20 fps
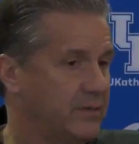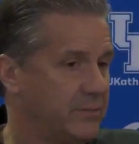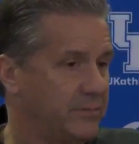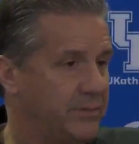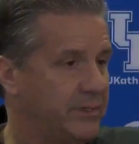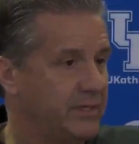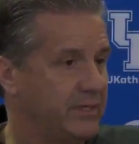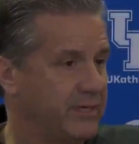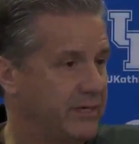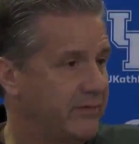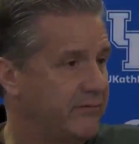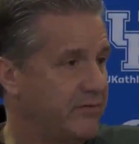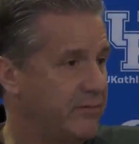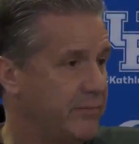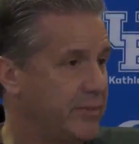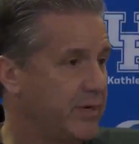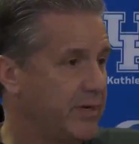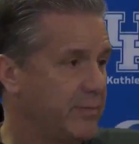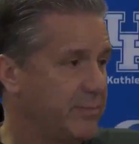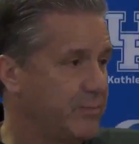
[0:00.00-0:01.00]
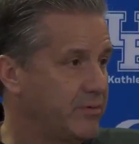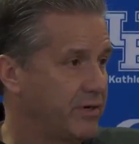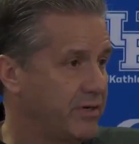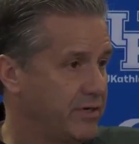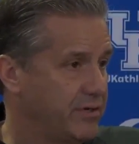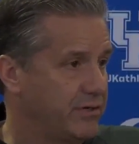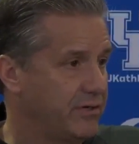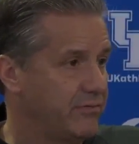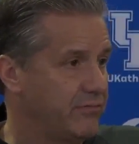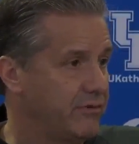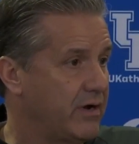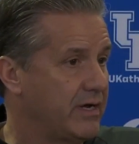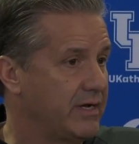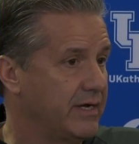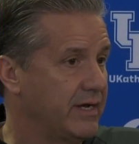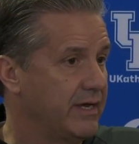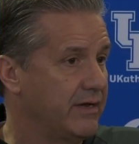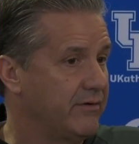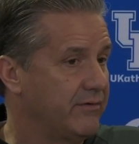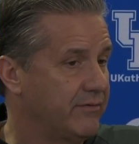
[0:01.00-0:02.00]
They're beating everybody pretty good
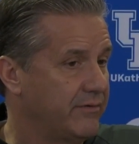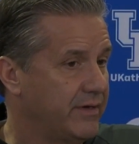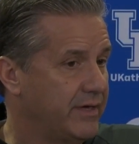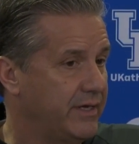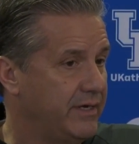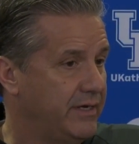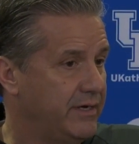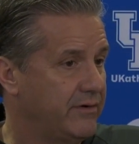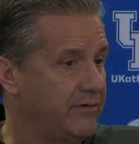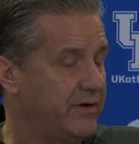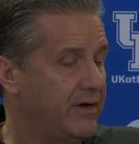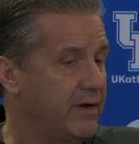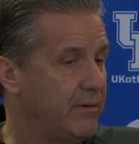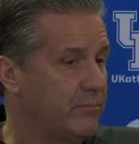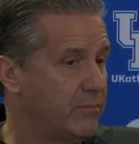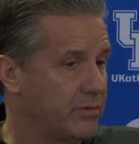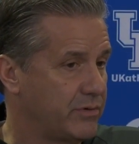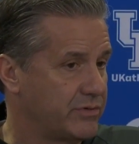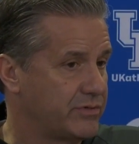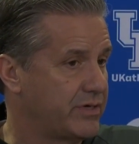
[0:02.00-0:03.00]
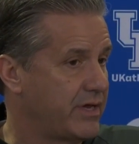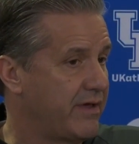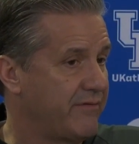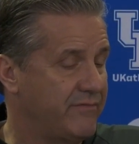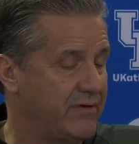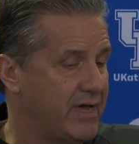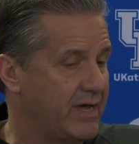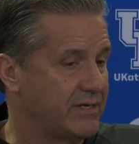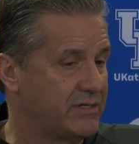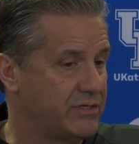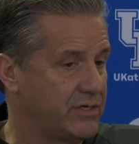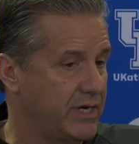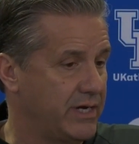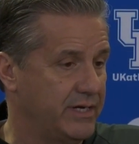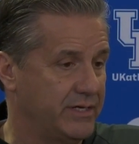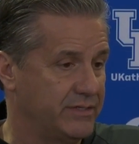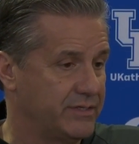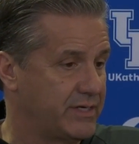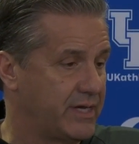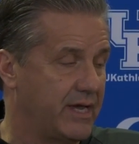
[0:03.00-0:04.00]
right now, and their numbers have not
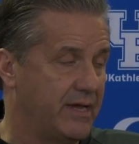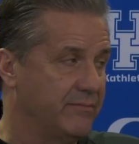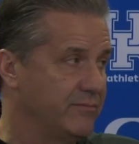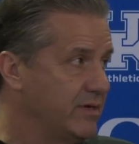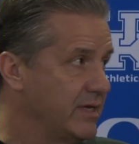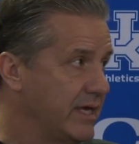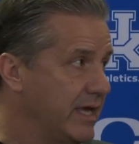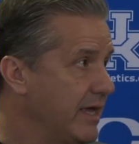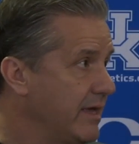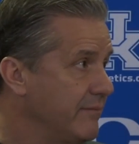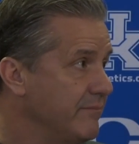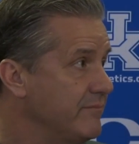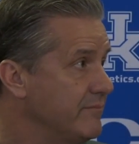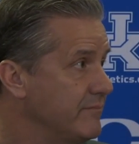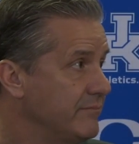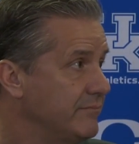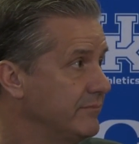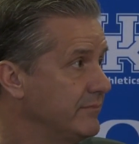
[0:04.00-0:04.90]
changed game to game.